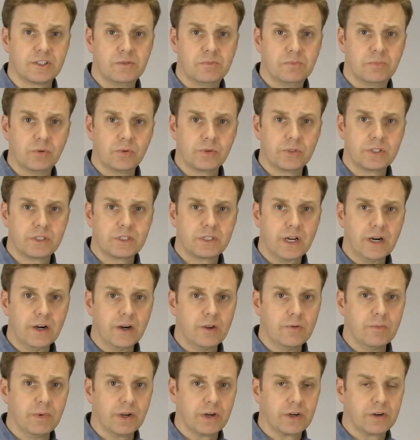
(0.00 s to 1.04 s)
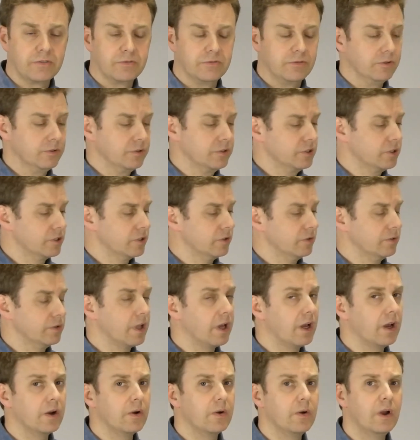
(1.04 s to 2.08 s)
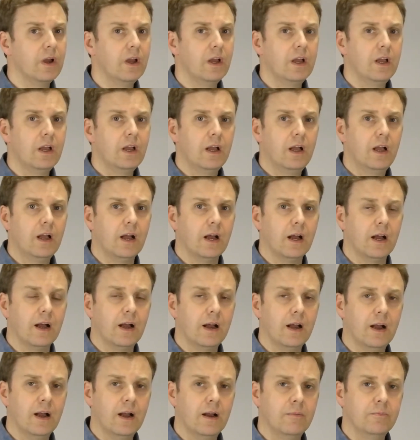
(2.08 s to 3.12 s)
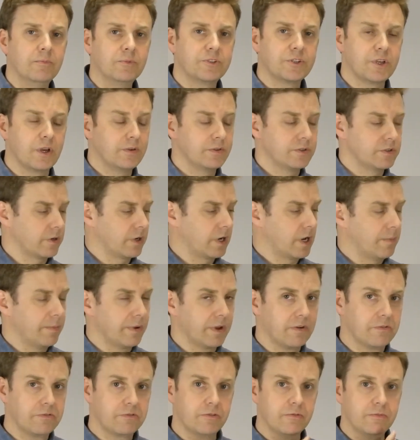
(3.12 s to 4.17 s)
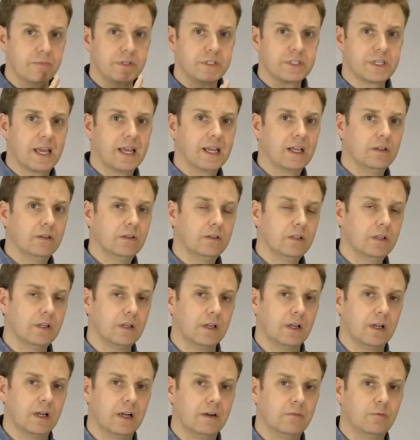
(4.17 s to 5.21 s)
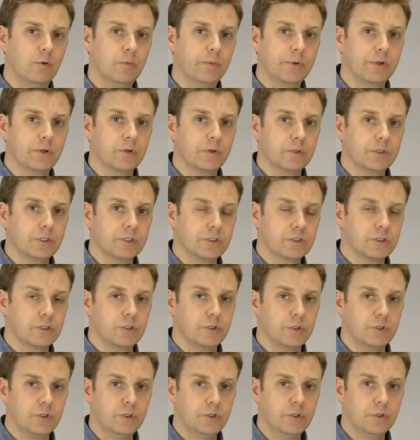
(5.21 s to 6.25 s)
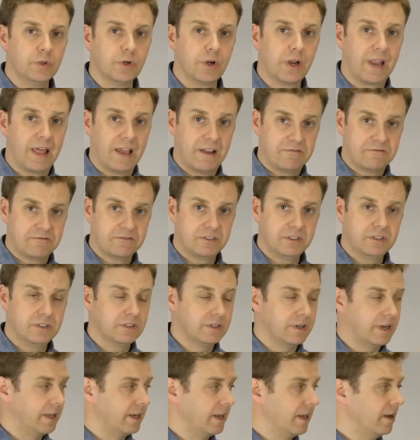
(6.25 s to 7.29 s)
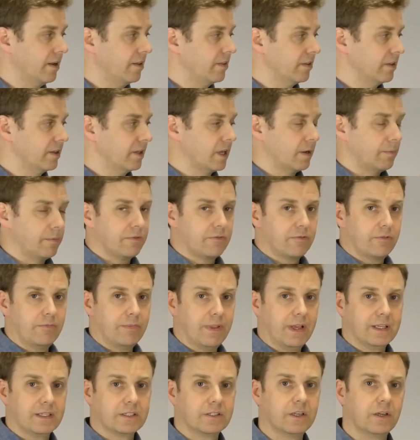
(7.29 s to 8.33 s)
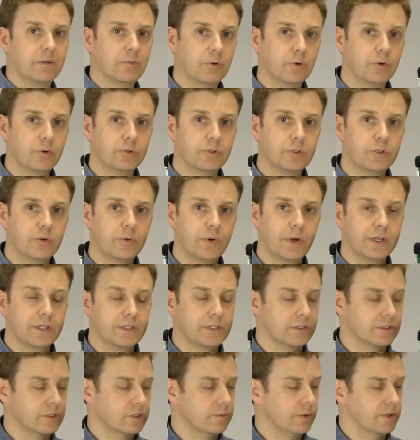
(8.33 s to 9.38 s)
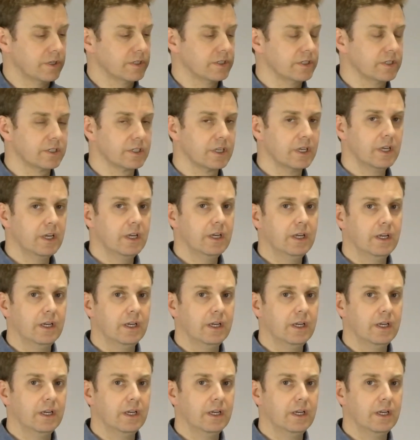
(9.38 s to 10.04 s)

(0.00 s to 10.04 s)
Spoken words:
simple stereo microphone. So now sounds that are coming in from this angle will be going to your left ear, and anything coming from that side will go to your right ear. So watch this.